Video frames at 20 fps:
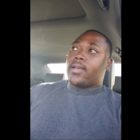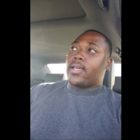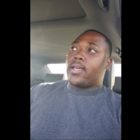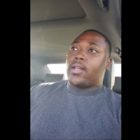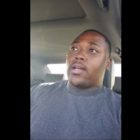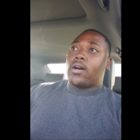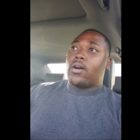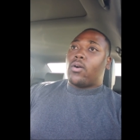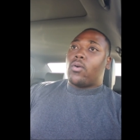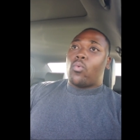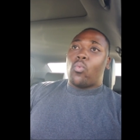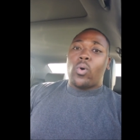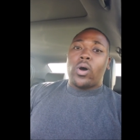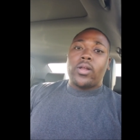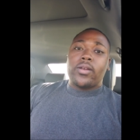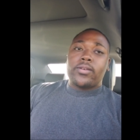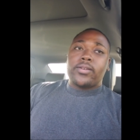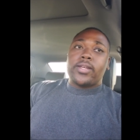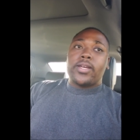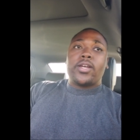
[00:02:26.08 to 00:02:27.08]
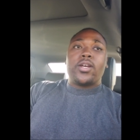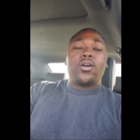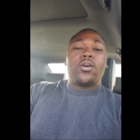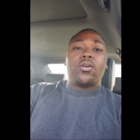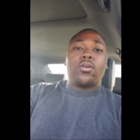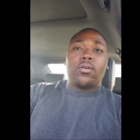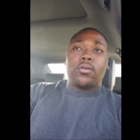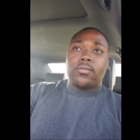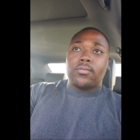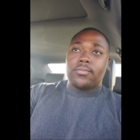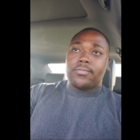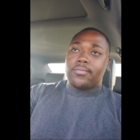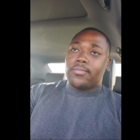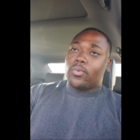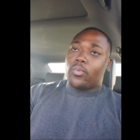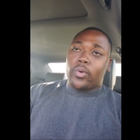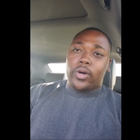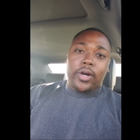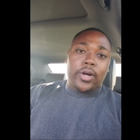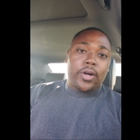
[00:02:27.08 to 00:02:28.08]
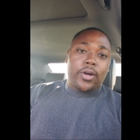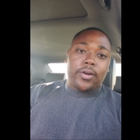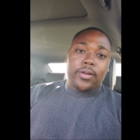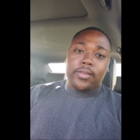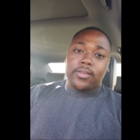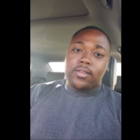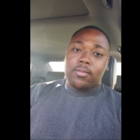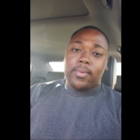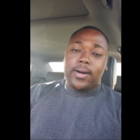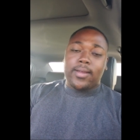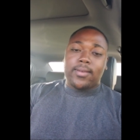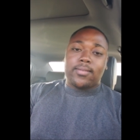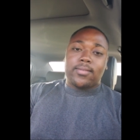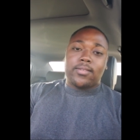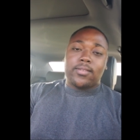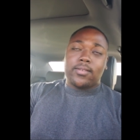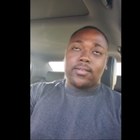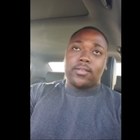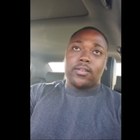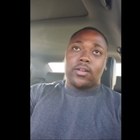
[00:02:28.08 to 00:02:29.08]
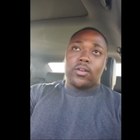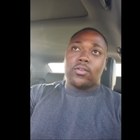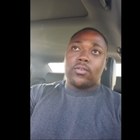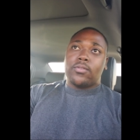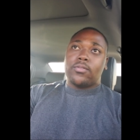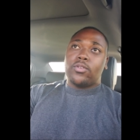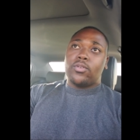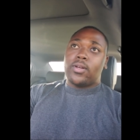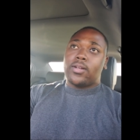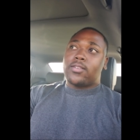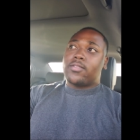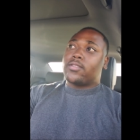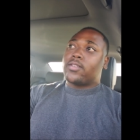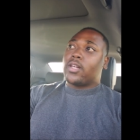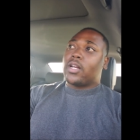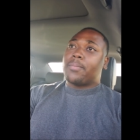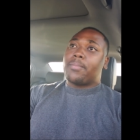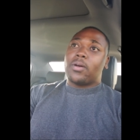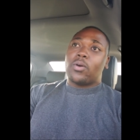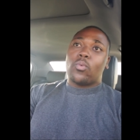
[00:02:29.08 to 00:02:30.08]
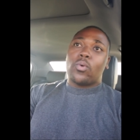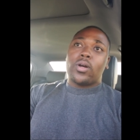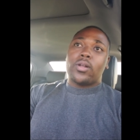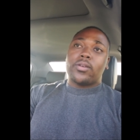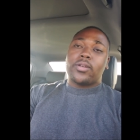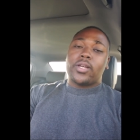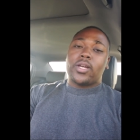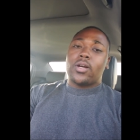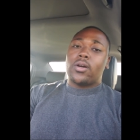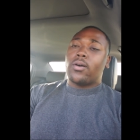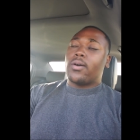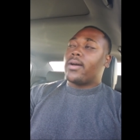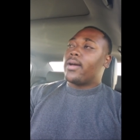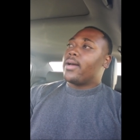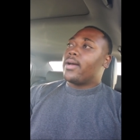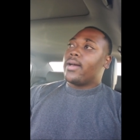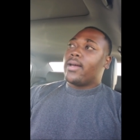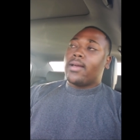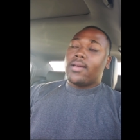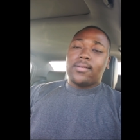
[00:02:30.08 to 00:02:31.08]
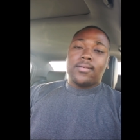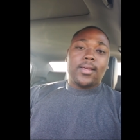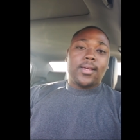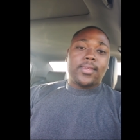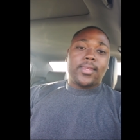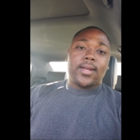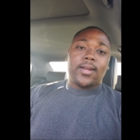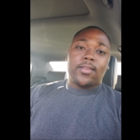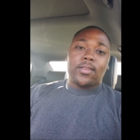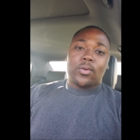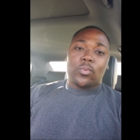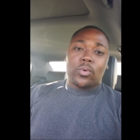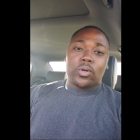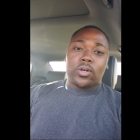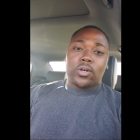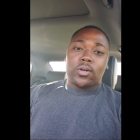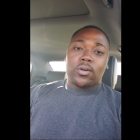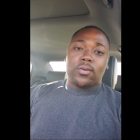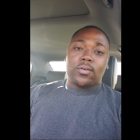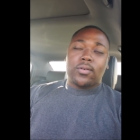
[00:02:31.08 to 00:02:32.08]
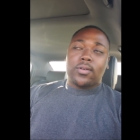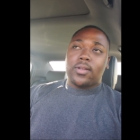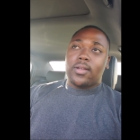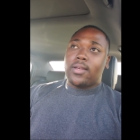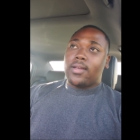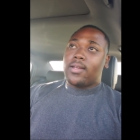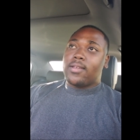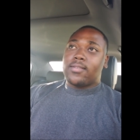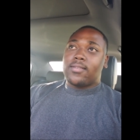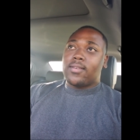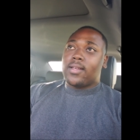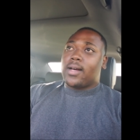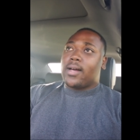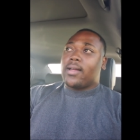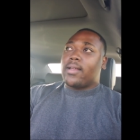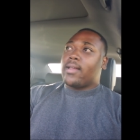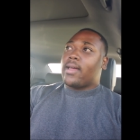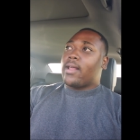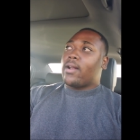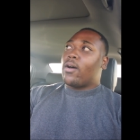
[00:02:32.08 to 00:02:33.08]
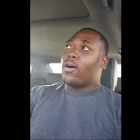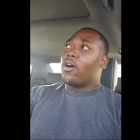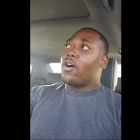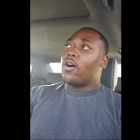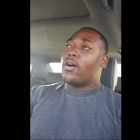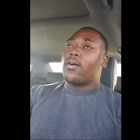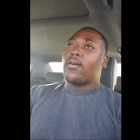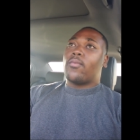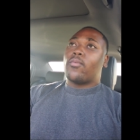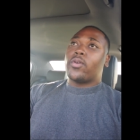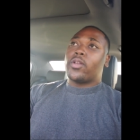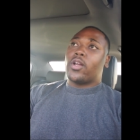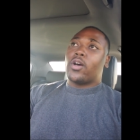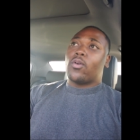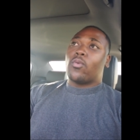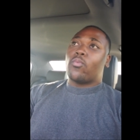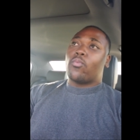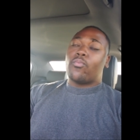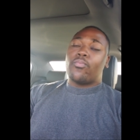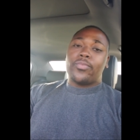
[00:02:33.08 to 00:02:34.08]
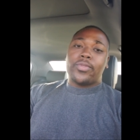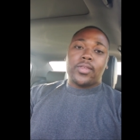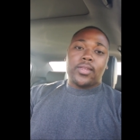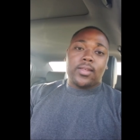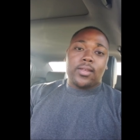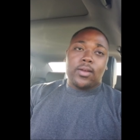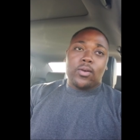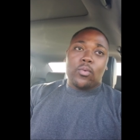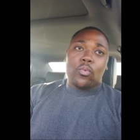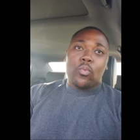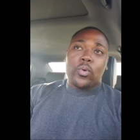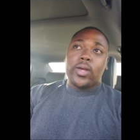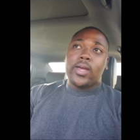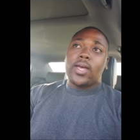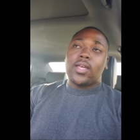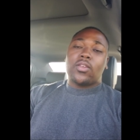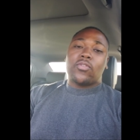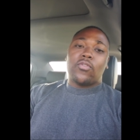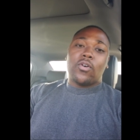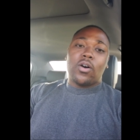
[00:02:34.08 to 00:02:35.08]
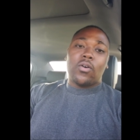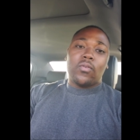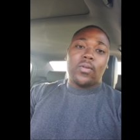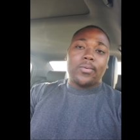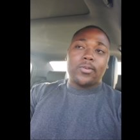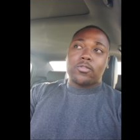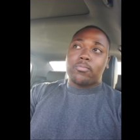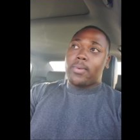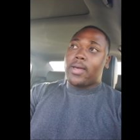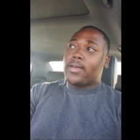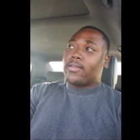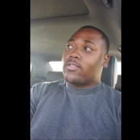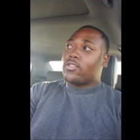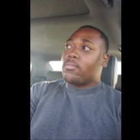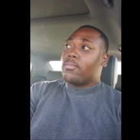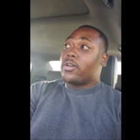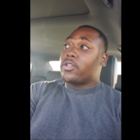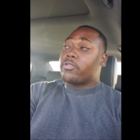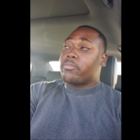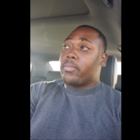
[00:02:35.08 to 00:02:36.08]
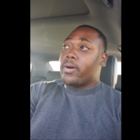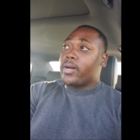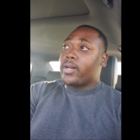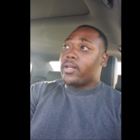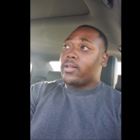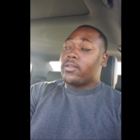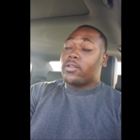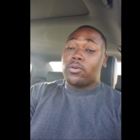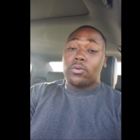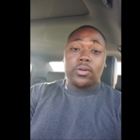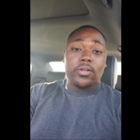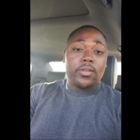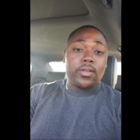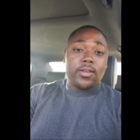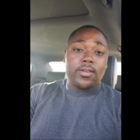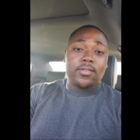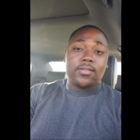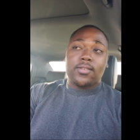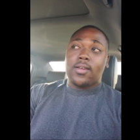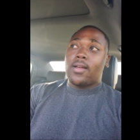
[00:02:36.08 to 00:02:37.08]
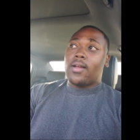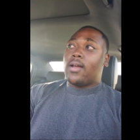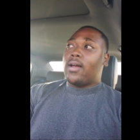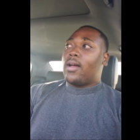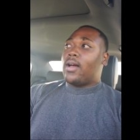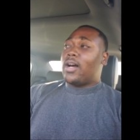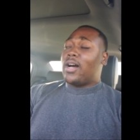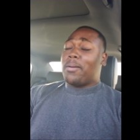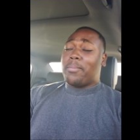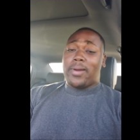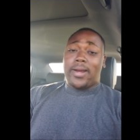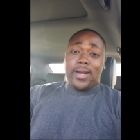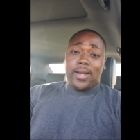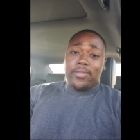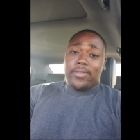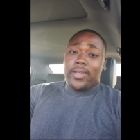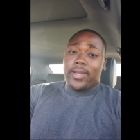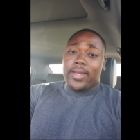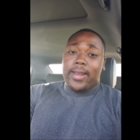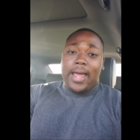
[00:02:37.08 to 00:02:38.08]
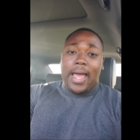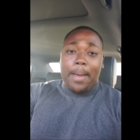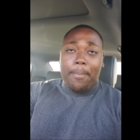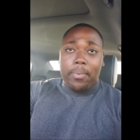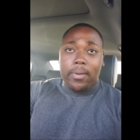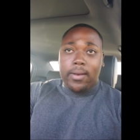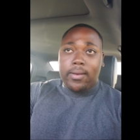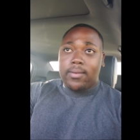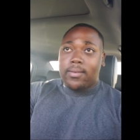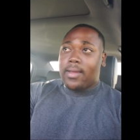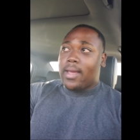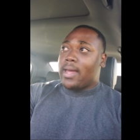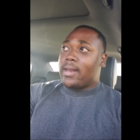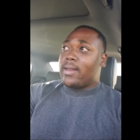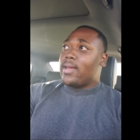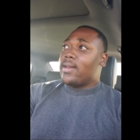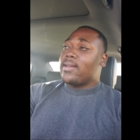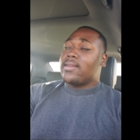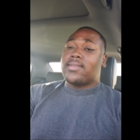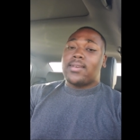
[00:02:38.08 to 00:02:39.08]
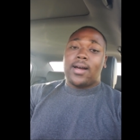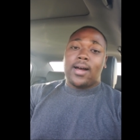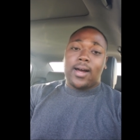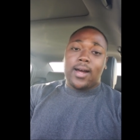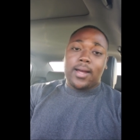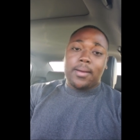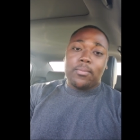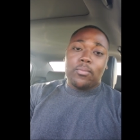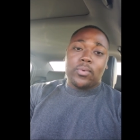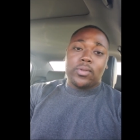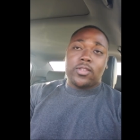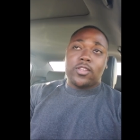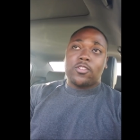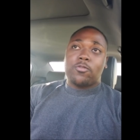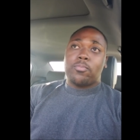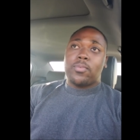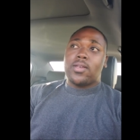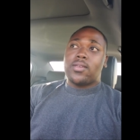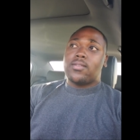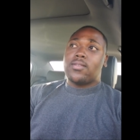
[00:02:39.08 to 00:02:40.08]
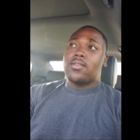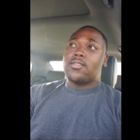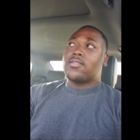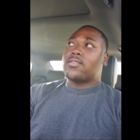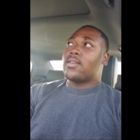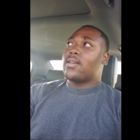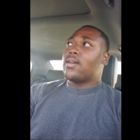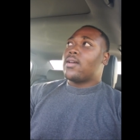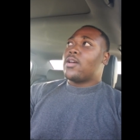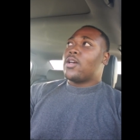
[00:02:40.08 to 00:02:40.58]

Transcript: you know one deal where somebody's you know you get set up in one deal, it's not the end of the world it's not at all. You know, we as phone flippers make so much money doing this. Um, anything can happen at any time with this business.